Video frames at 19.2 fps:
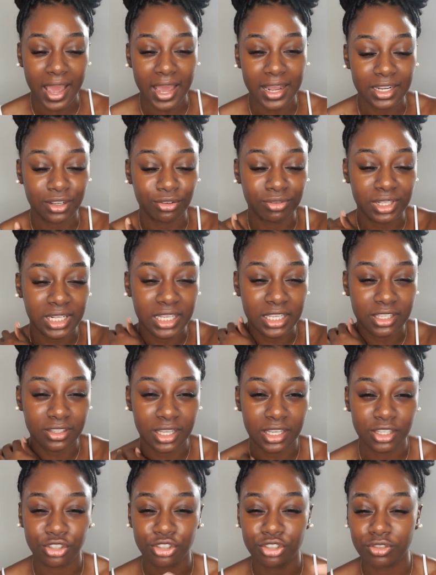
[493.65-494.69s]
and it
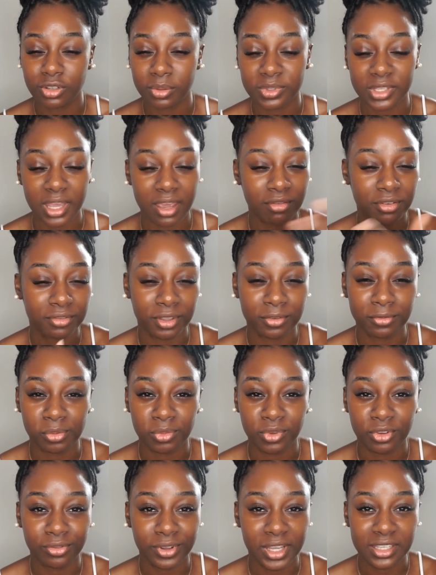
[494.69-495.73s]
really it strips everything
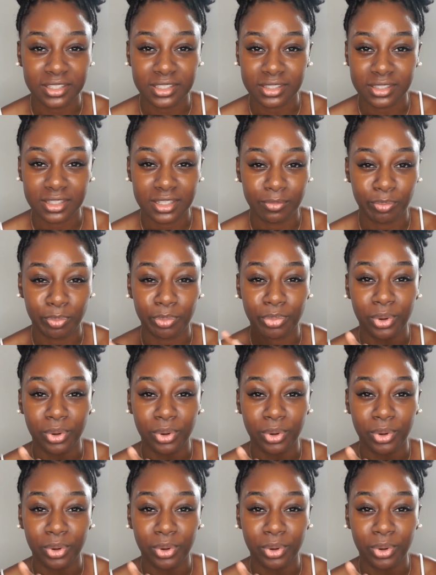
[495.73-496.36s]
from your face